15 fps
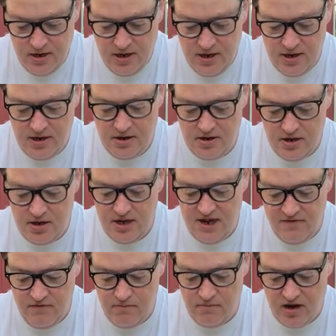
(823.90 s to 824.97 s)
and I didn't
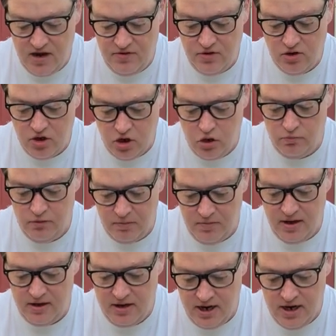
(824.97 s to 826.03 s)
even bother combing
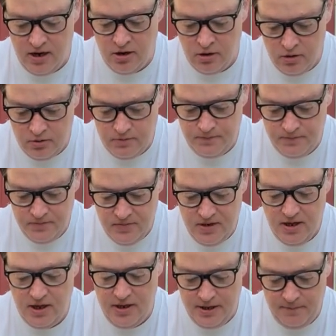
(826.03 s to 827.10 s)
my hair.
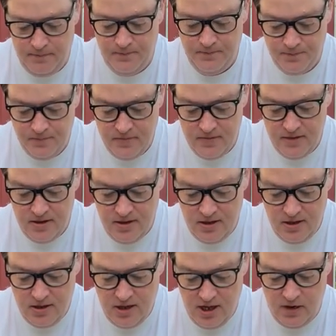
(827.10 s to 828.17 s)
Yep,
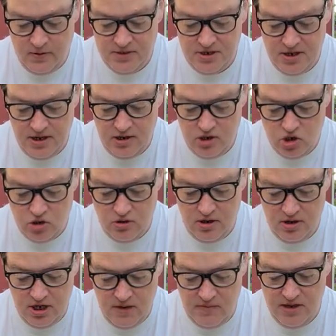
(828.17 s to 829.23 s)
I was not
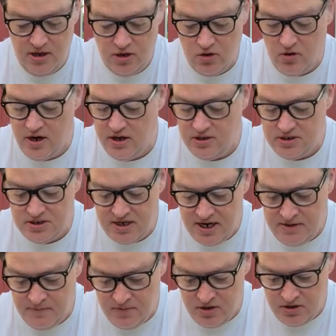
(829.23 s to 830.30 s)
trying to make a grand
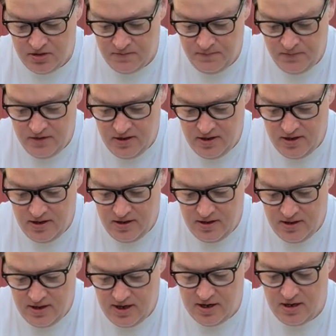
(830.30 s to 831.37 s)
statement.
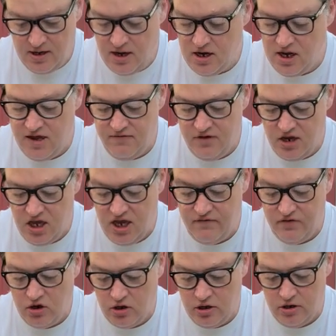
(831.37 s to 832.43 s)
I did not even have
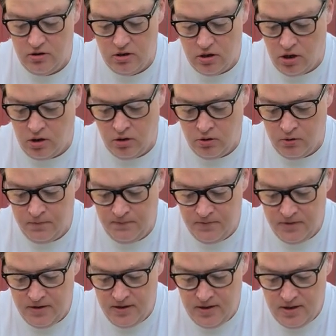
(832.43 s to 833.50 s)
a clear goal.
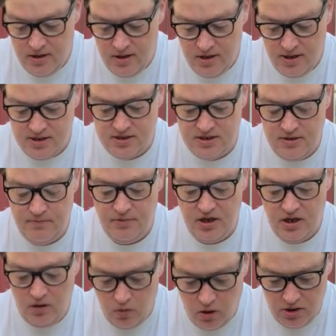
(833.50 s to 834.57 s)
I
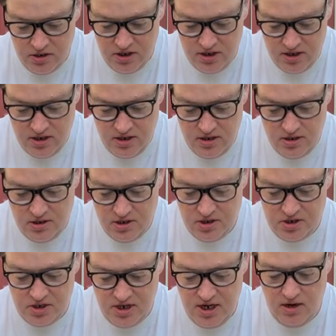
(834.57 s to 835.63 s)
simply wanted to
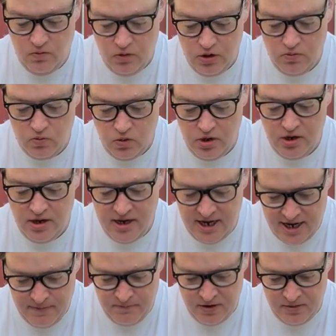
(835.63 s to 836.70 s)
see what would
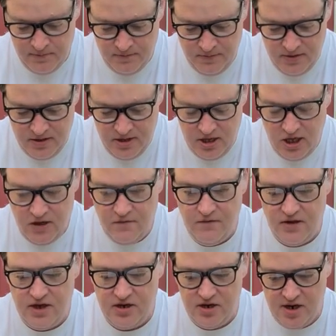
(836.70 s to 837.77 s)
happen if
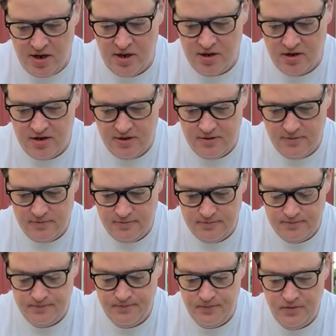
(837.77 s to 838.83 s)
I did it.
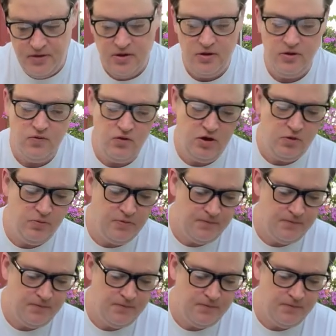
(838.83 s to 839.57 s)
Well,